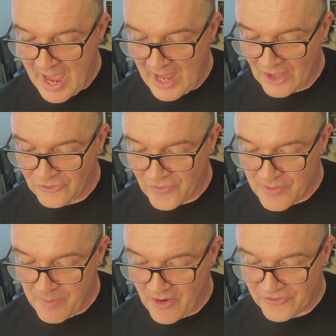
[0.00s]
As for
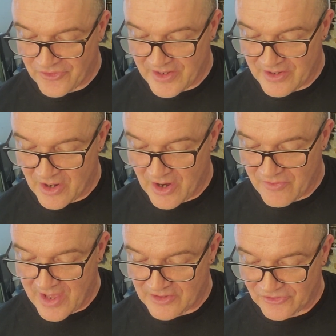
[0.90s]
the parts that
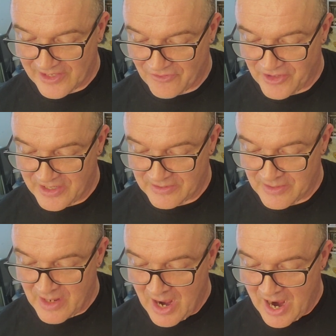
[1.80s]
that is left in,